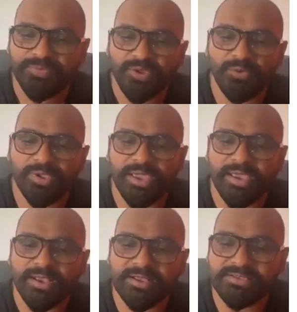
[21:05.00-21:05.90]

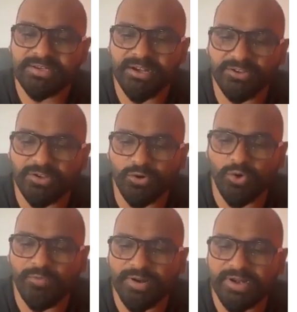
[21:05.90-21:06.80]
Okay, consider the
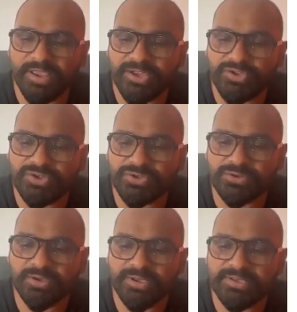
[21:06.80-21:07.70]
lower range
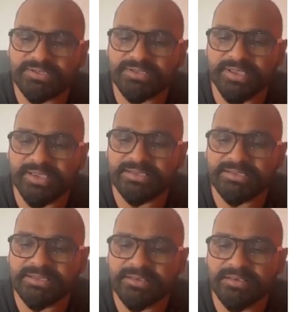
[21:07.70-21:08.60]
is
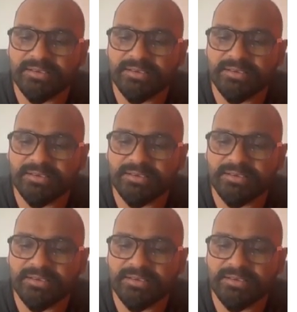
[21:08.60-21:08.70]
this.